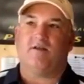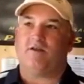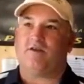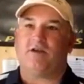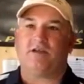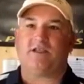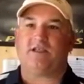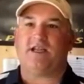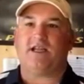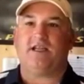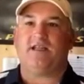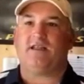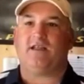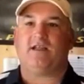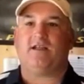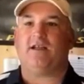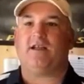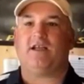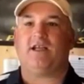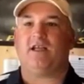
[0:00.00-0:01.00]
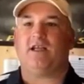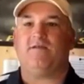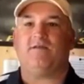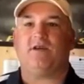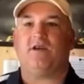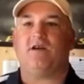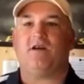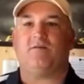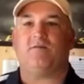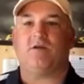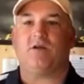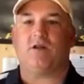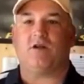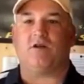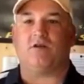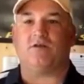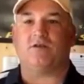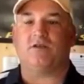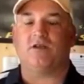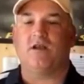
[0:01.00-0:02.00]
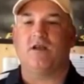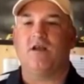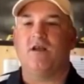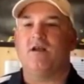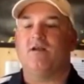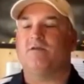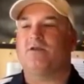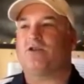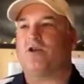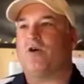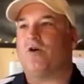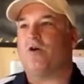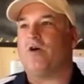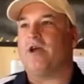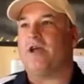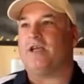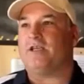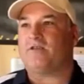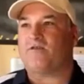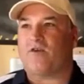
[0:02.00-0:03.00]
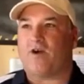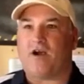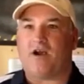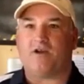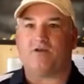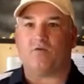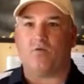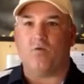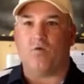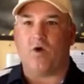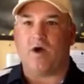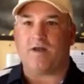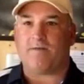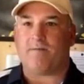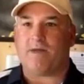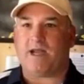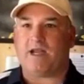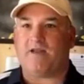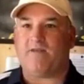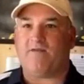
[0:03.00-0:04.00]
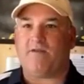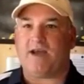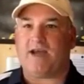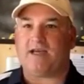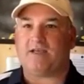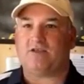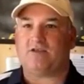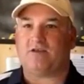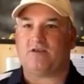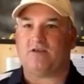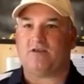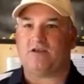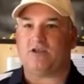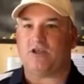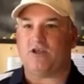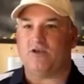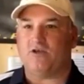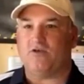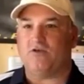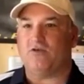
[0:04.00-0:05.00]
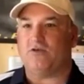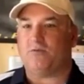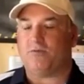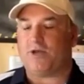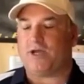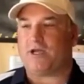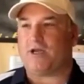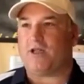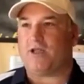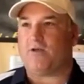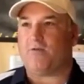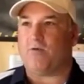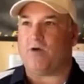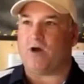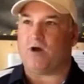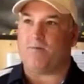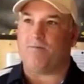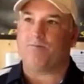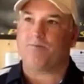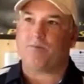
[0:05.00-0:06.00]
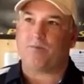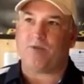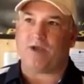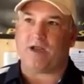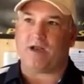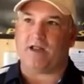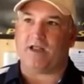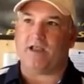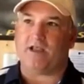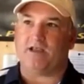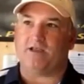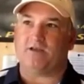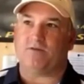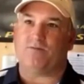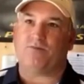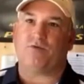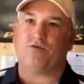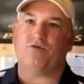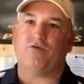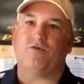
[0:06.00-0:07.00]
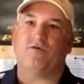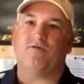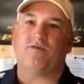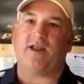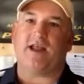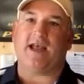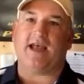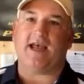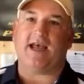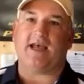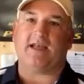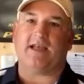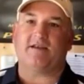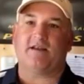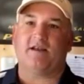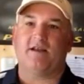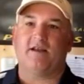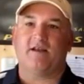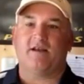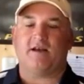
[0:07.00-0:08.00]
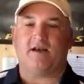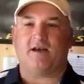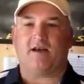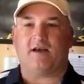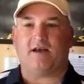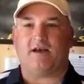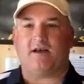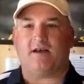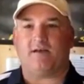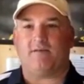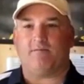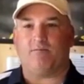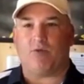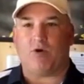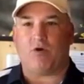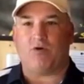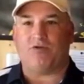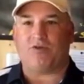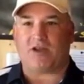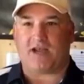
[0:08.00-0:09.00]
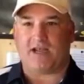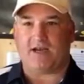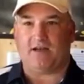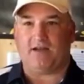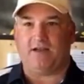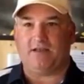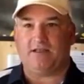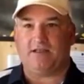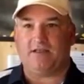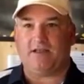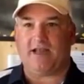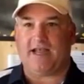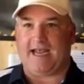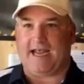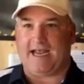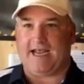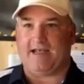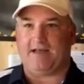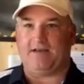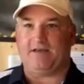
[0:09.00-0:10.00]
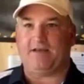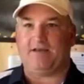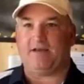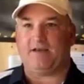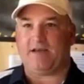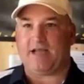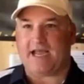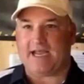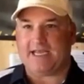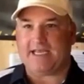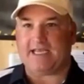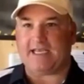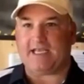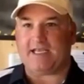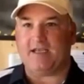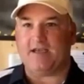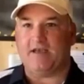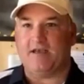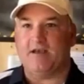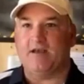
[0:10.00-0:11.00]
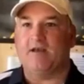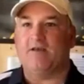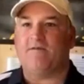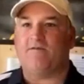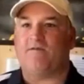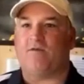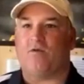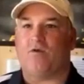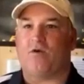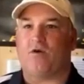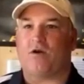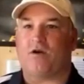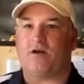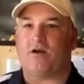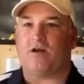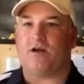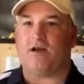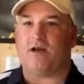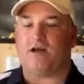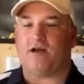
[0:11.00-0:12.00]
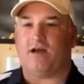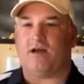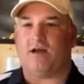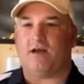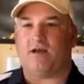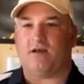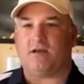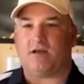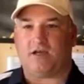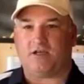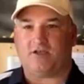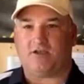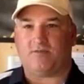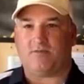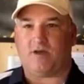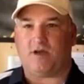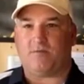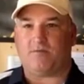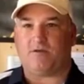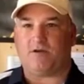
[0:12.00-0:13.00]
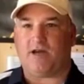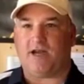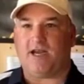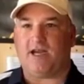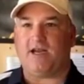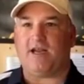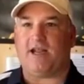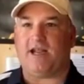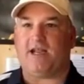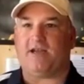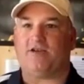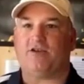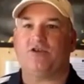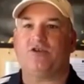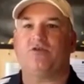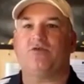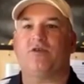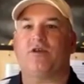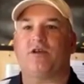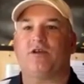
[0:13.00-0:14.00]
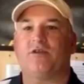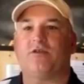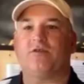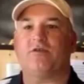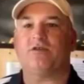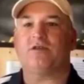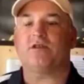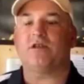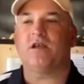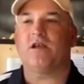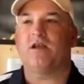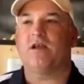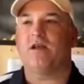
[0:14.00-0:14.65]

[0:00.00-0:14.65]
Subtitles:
there isn't anything that can even come close. So as far as what manufacturers use Penley, well, Penley is approved at both Titleist and Nike for custom upgrade and tour use.